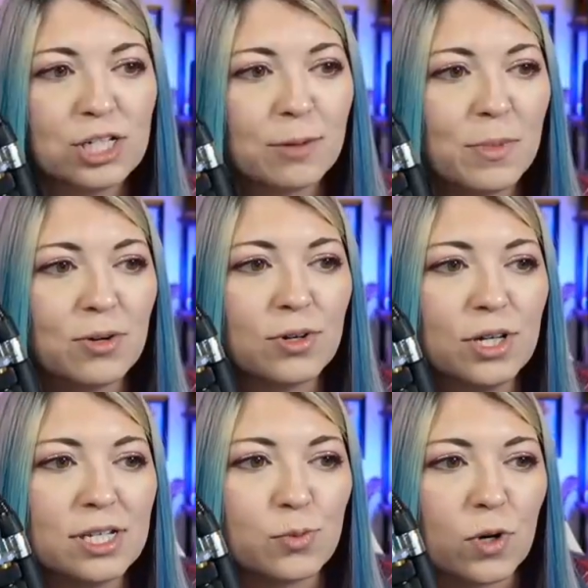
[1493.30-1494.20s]
Project
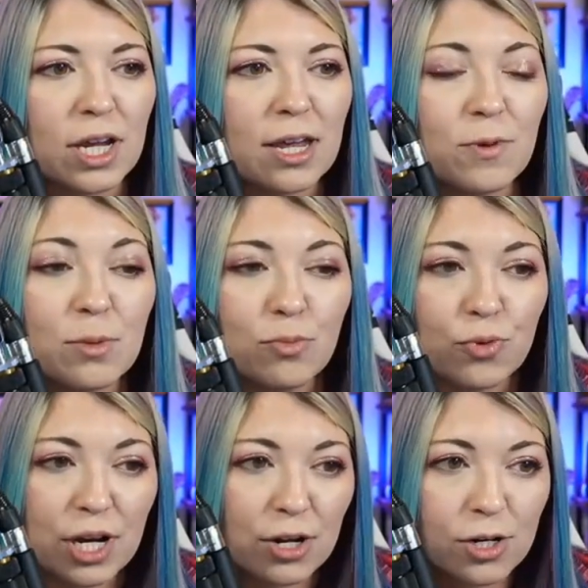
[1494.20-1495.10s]
Mineral is working with
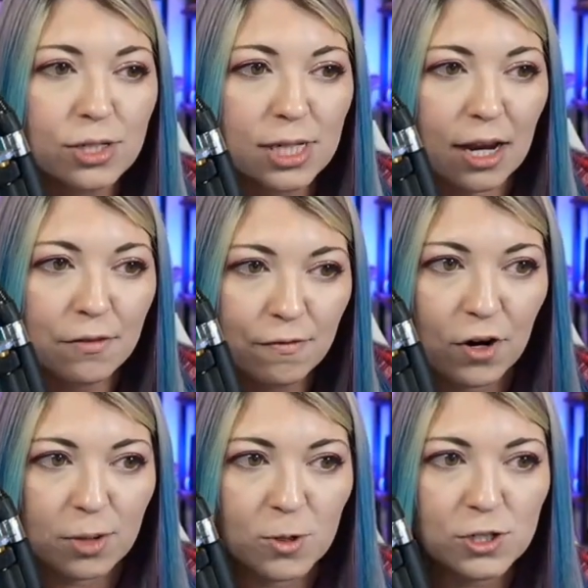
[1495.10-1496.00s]
breeders and
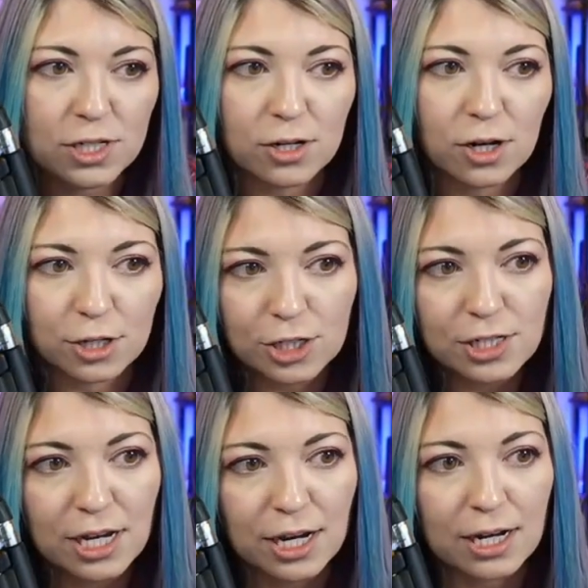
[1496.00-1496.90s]
farmers in
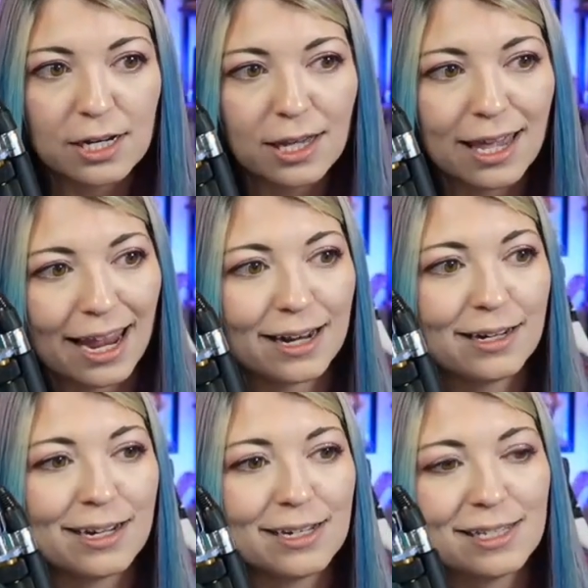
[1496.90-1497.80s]
Argentina,
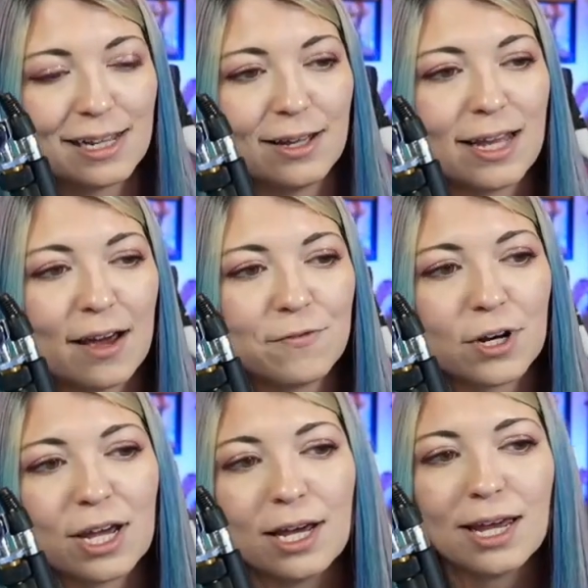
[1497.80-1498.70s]
Canada, South
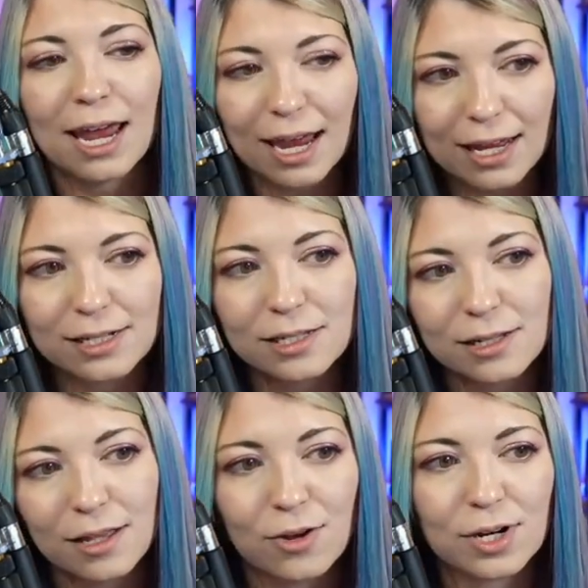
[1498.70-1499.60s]
Africa, and
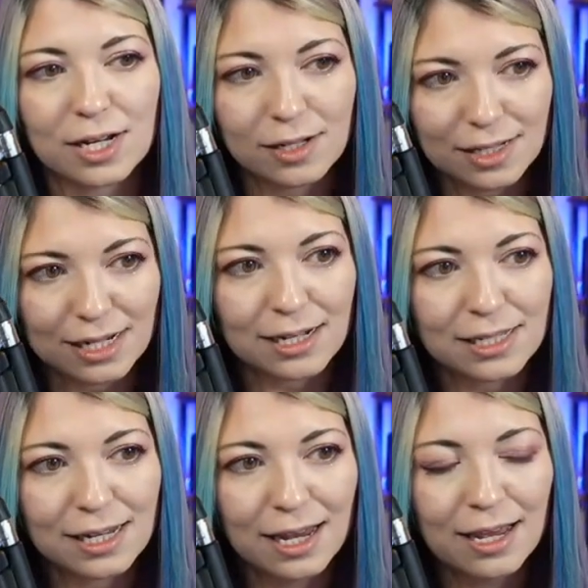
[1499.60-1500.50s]
the United
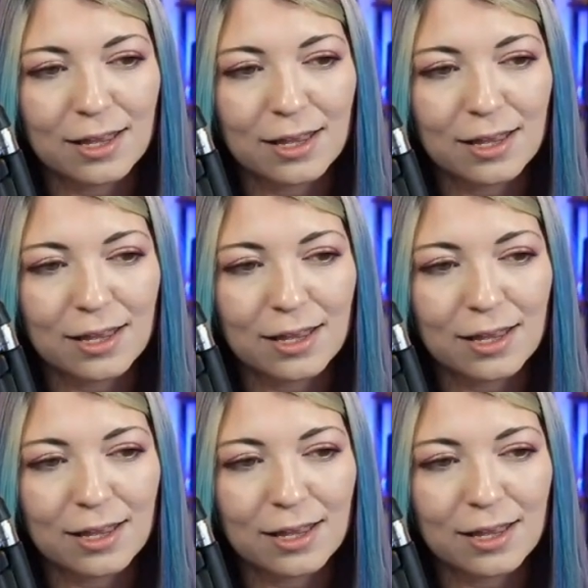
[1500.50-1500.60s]
States.